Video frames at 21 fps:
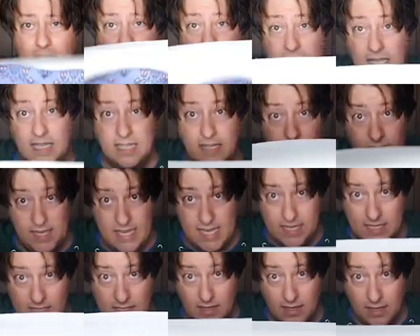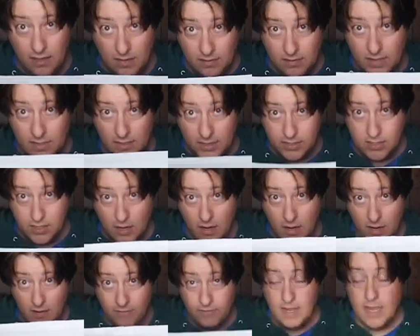if that's a
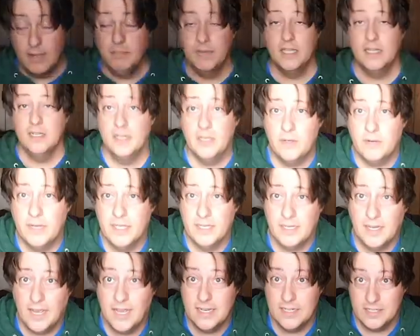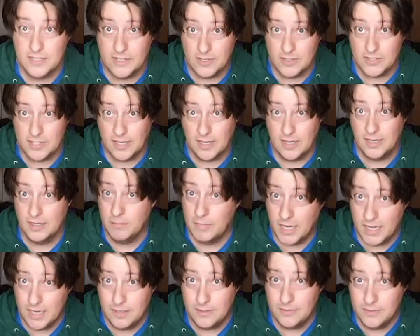scarf, I'm going to go online and start selling
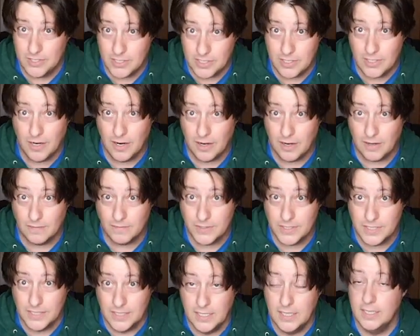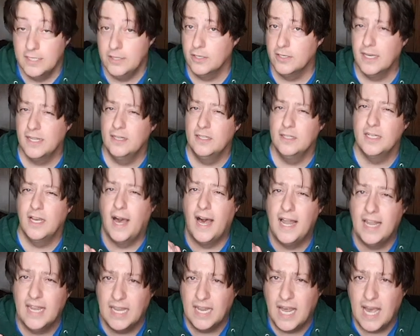my own scarves. They're going to look
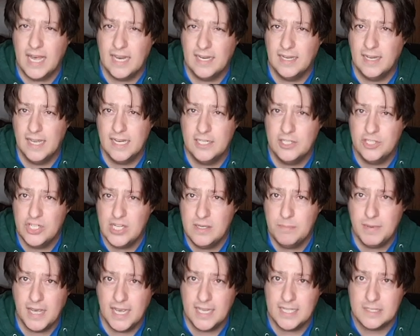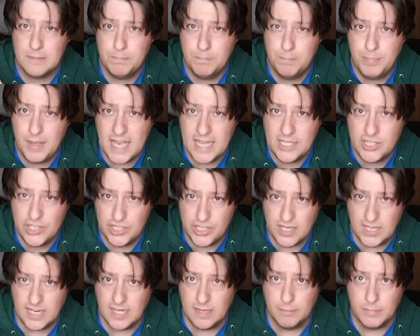a lot like cheap-ass bed
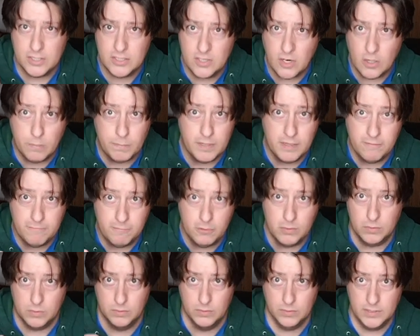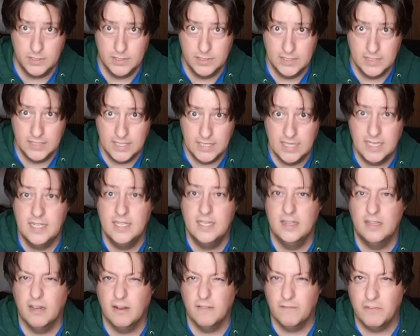sheeting, but don't be fooled.
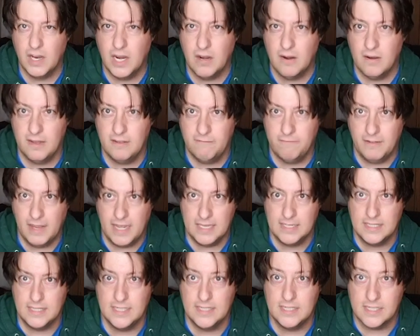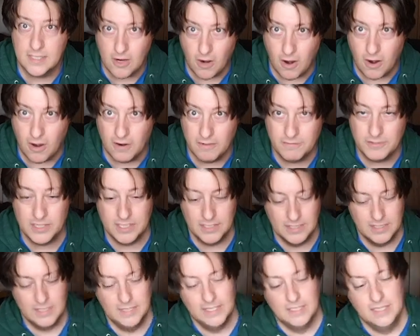They're very fancy scarves.
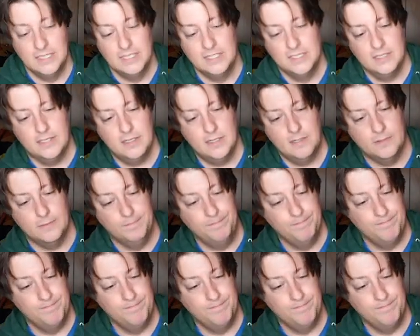So,